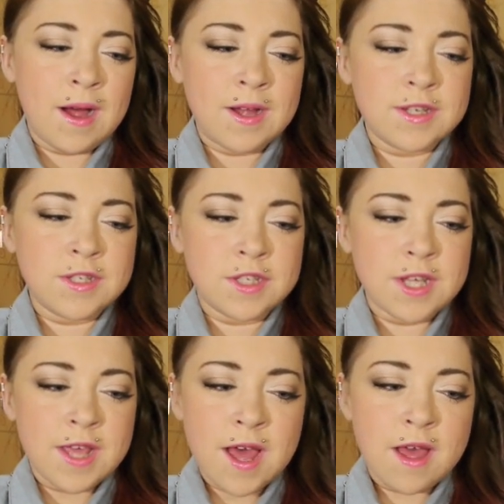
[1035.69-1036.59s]

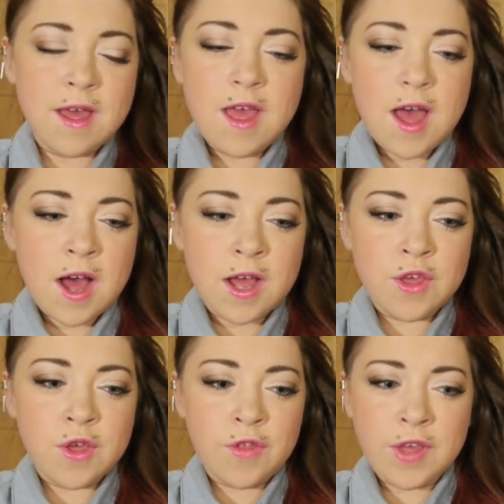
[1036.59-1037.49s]
and yeah
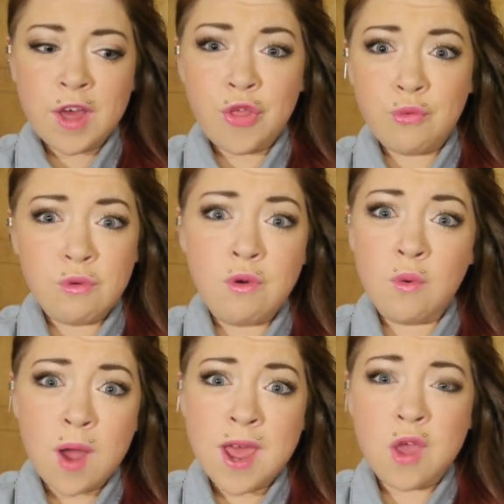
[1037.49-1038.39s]
I, I think I threw
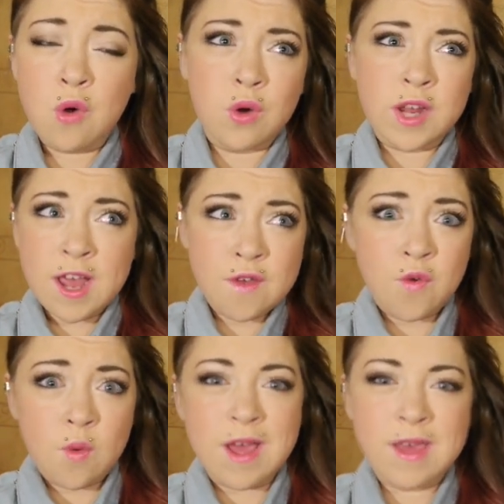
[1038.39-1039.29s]
away or gave
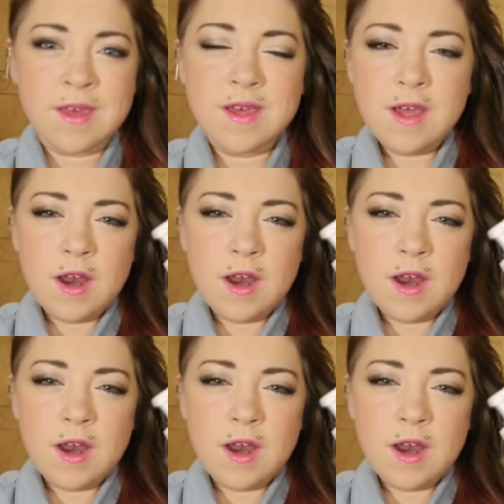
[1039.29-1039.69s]
away